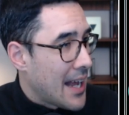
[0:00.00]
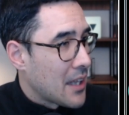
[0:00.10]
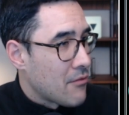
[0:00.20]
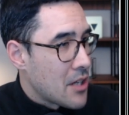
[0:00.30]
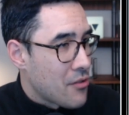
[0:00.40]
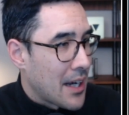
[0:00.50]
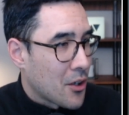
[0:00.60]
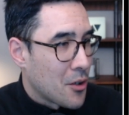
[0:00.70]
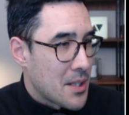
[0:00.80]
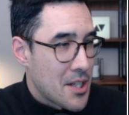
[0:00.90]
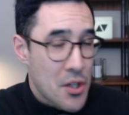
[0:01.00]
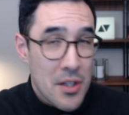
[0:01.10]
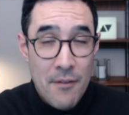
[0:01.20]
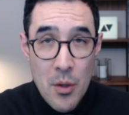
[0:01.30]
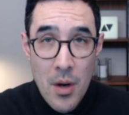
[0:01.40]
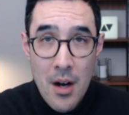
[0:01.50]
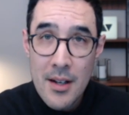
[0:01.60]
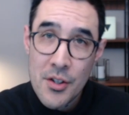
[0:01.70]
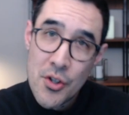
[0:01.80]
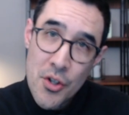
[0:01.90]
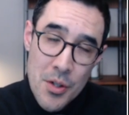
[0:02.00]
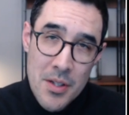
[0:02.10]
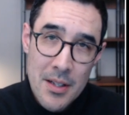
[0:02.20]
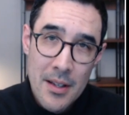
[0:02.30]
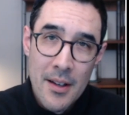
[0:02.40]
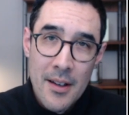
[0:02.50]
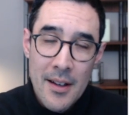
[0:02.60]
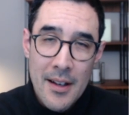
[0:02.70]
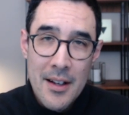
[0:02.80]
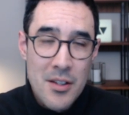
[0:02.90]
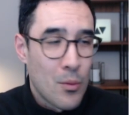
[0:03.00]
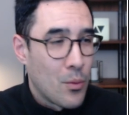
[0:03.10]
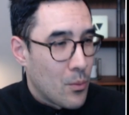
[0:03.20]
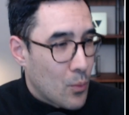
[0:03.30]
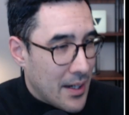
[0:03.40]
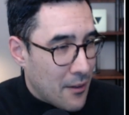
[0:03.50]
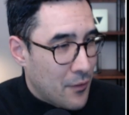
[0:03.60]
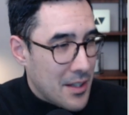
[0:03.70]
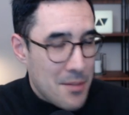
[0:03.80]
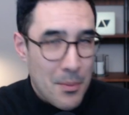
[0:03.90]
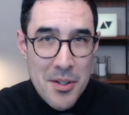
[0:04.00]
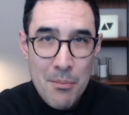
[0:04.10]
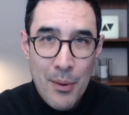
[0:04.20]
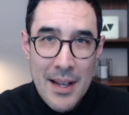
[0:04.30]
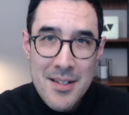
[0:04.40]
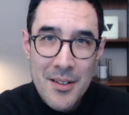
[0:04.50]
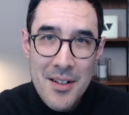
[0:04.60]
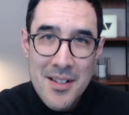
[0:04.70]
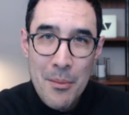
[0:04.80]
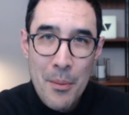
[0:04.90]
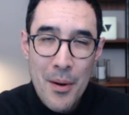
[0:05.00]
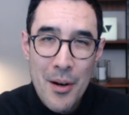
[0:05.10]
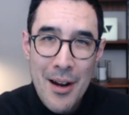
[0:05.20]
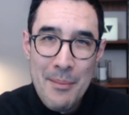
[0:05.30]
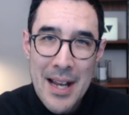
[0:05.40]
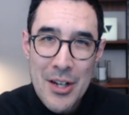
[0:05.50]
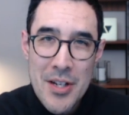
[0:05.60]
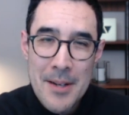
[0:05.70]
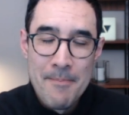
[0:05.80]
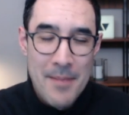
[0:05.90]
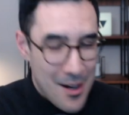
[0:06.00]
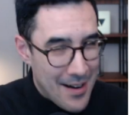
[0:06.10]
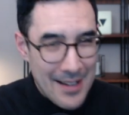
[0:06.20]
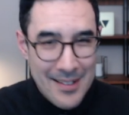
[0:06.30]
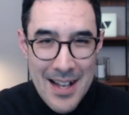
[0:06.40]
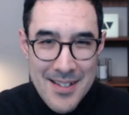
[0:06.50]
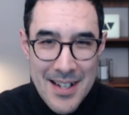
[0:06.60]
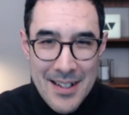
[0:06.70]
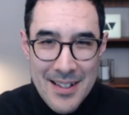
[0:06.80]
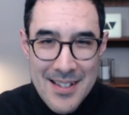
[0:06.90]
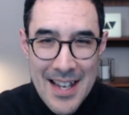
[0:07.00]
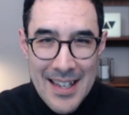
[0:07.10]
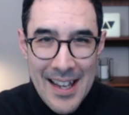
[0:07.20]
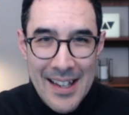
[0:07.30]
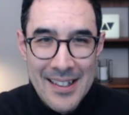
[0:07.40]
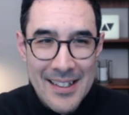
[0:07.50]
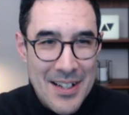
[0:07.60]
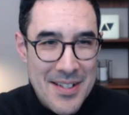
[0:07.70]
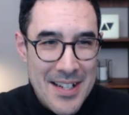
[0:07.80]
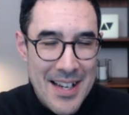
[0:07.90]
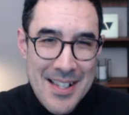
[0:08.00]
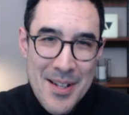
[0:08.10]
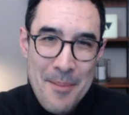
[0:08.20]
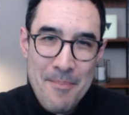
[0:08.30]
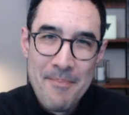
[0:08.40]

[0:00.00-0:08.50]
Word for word: out the Retrader competition if you are a student to win a fully sponsored place on our summer program next year. All right, that's it. Take care, and I'll see you next time.